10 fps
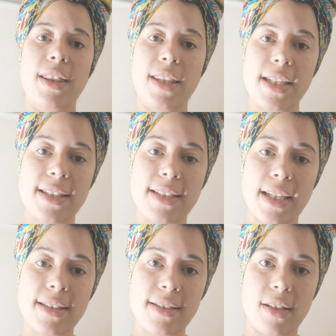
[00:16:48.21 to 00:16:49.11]
This
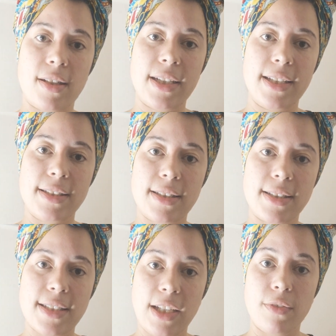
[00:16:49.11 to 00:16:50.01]
center is the
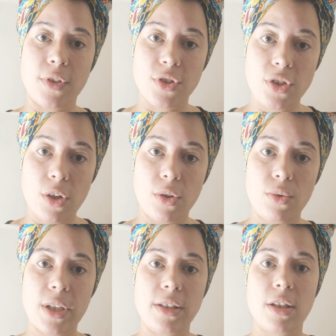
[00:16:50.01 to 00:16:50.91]
seat of your
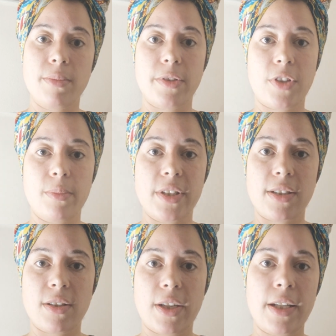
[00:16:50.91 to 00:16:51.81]
soul in terms of human
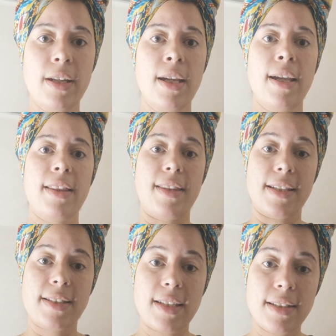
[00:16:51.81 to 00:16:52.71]
design.
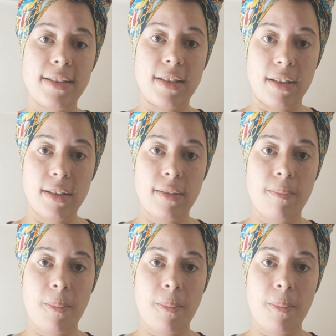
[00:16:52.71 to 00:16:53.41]
This center